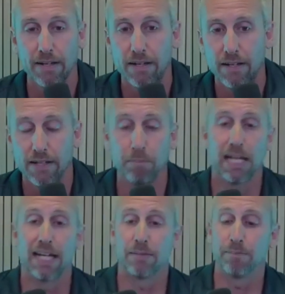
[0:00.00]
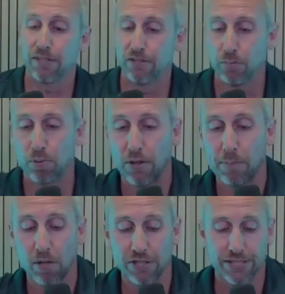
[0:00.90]
Platinum, the new Prairie
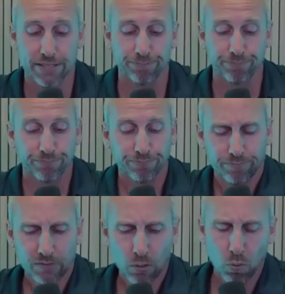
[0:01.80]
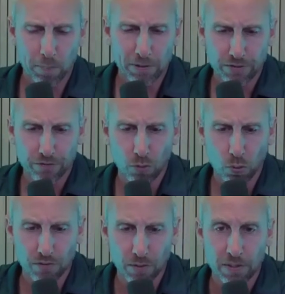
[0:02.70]
project, where we're building
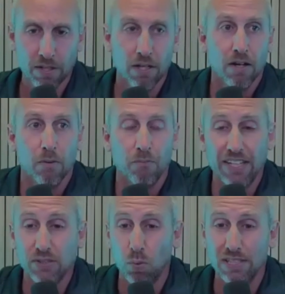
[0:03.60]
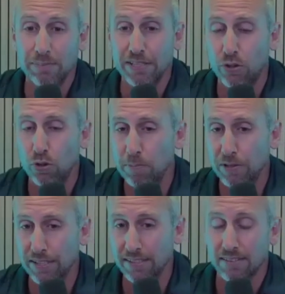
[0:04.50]
4 of them. Phase 1 is gonna be 2
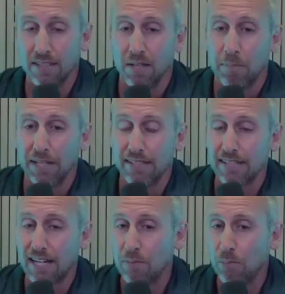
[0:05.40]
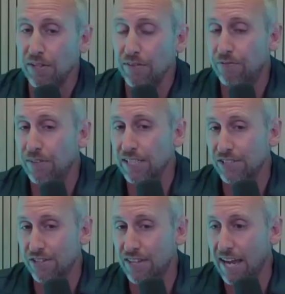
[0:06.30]
buildings. By the time we
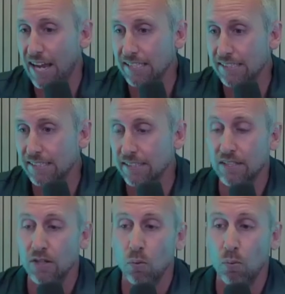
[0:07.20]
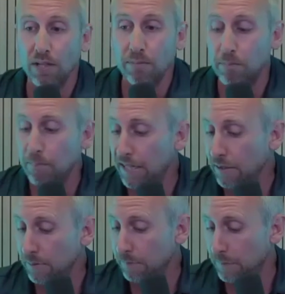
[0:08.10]
finish that, we
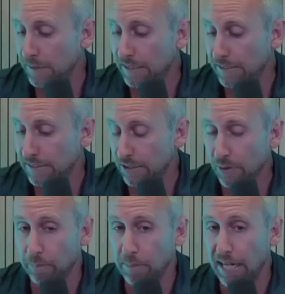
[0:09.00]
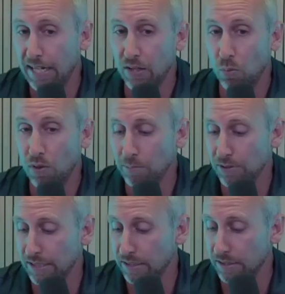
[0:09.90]
may be considering paying a
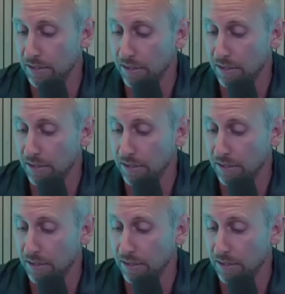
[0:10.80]
1%